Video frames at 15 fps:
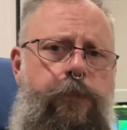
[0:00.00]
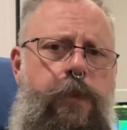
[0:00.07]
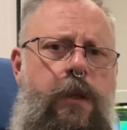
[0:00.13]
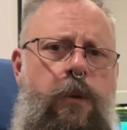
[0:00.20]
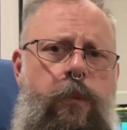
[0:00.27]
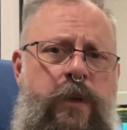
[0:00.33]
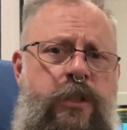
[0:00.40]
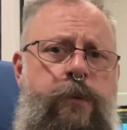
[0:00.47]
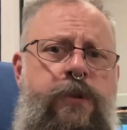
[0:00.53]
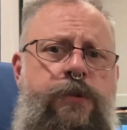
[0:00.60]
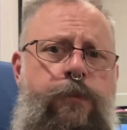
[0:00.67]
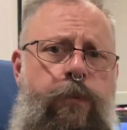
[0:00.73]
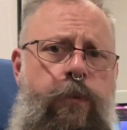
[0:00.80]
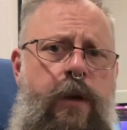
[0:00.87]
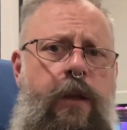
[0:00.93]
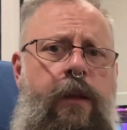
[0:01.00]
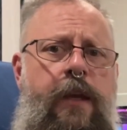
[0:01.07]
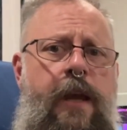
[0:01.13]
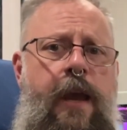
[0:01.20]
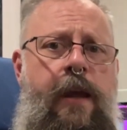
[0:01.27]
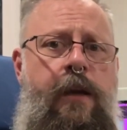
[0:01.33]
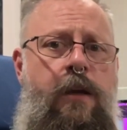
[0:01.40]
which was
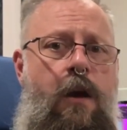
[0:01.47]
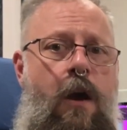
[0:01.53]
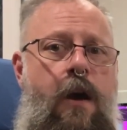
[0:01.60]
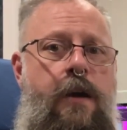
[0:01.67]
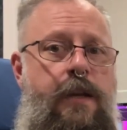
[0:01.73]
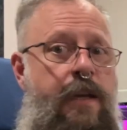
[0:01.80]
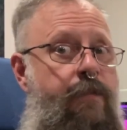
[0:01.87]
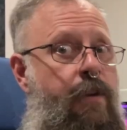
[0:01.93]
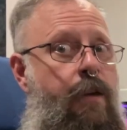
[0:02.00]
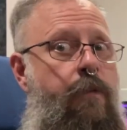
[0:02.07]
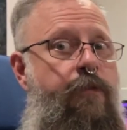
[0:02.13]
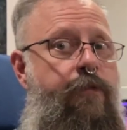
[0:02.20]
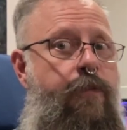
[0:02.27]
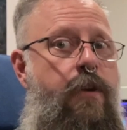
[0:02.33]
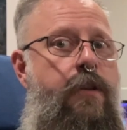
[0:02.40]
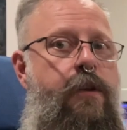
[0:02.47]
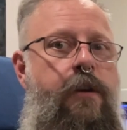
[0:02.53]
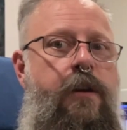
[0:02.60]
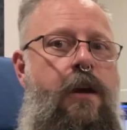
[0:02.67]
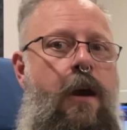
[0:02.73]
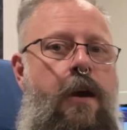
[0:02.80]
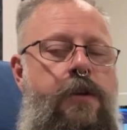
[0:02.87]
really a even further
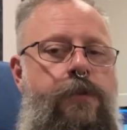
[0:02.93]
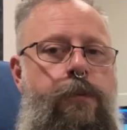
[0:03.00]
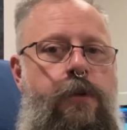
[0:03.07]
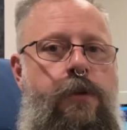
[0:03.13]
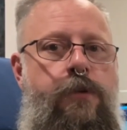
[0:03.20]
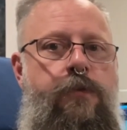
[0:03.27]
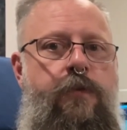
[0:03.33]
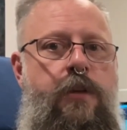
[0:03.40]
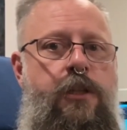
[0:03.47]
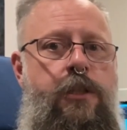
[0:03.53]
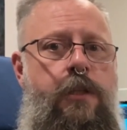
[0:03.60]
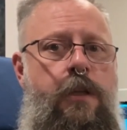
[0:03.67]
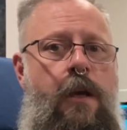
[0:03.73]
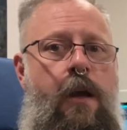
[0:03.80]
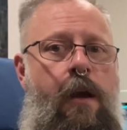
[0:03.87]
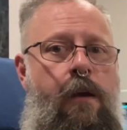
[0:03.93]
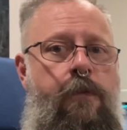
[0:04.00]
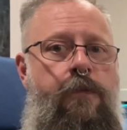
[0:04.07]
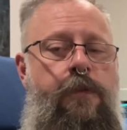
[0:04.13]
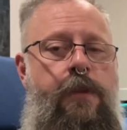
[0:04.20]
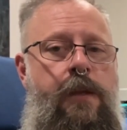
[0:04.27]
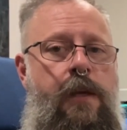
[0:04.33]
cost-reduced version
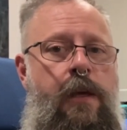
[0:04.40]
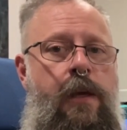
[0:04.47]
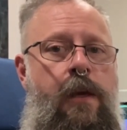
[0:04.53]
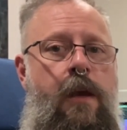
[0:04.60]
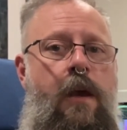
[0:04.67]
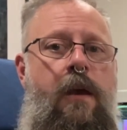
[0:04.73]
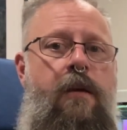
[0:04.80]
of the